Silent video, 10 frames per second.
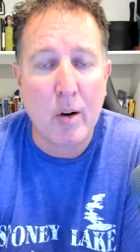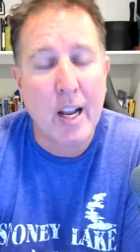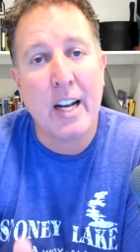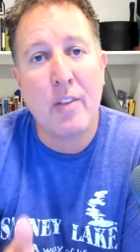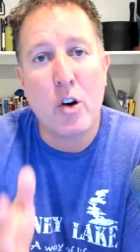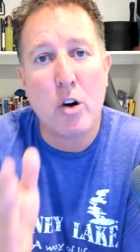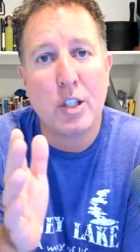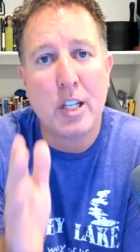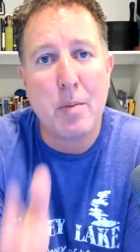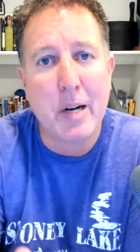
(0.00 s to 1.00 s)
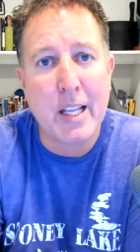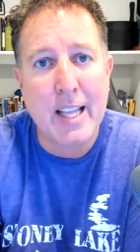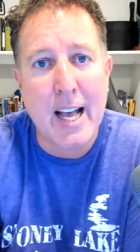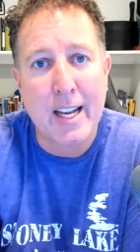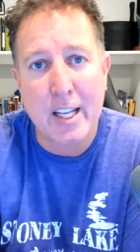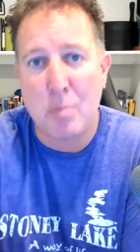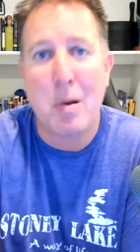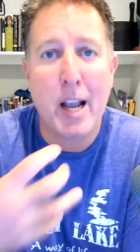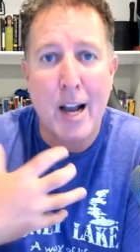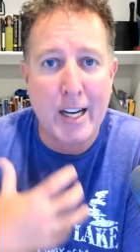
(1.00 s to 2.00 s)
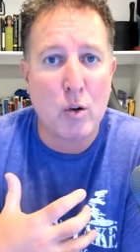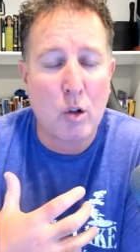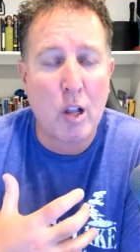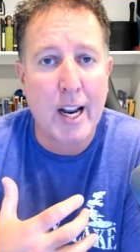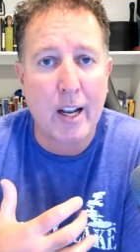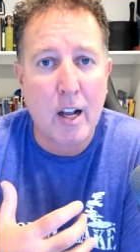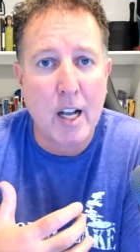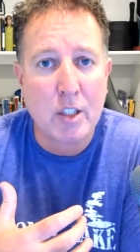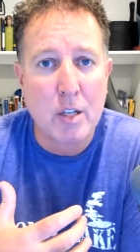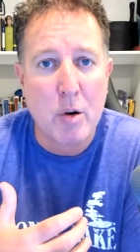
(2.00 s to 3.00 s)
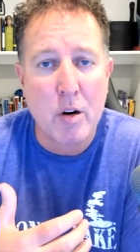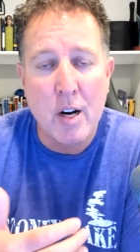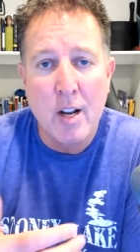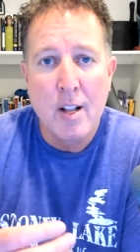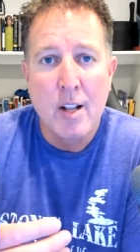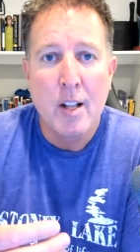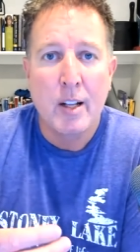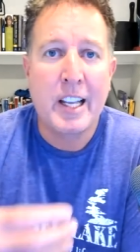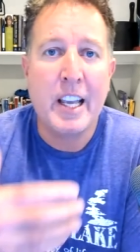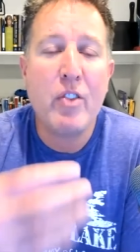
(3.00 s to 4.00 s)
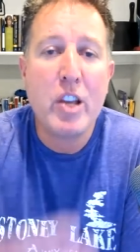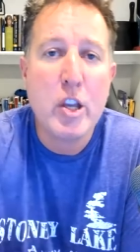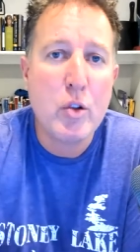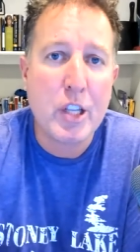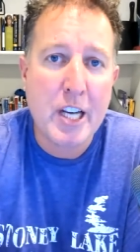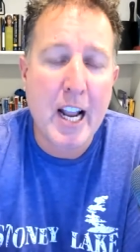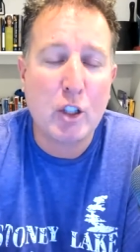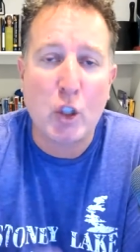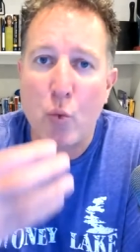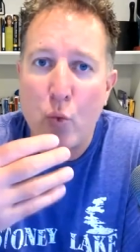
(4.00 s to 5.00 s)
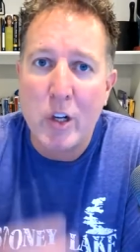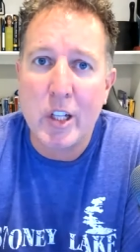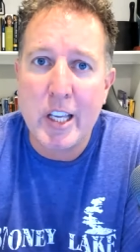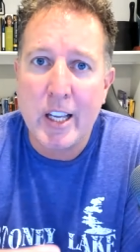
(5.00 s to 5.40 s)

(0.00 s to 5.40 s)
And if you're somebody that is my ideal client and customer, giving you the chance to really